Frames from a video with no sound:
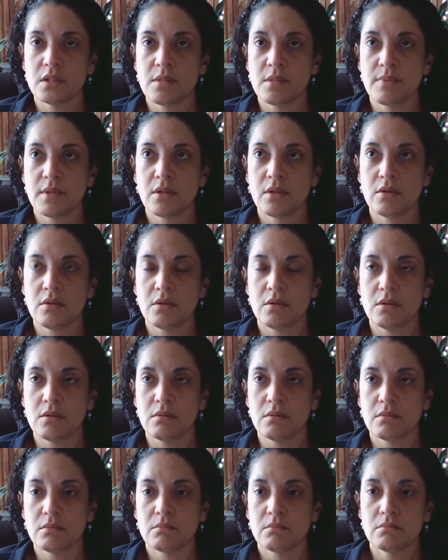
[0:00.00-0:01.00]

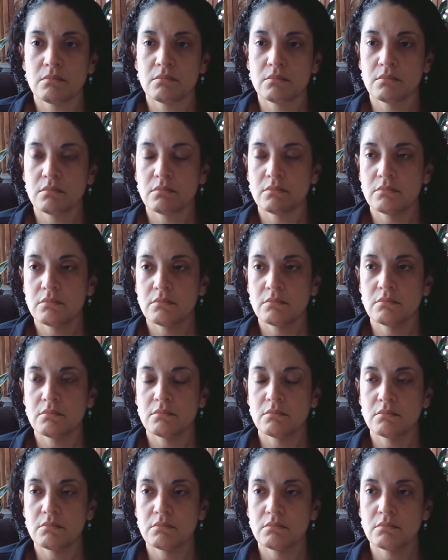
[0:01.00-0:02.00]
typical
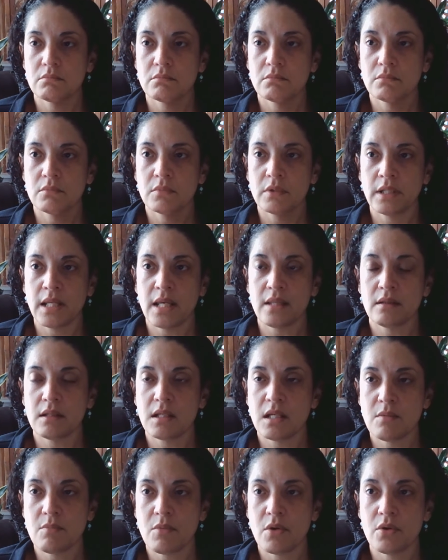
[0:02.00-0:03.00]
get
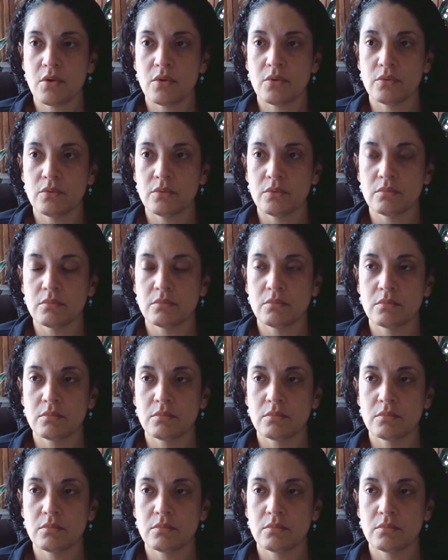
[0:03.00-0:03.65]
chemo,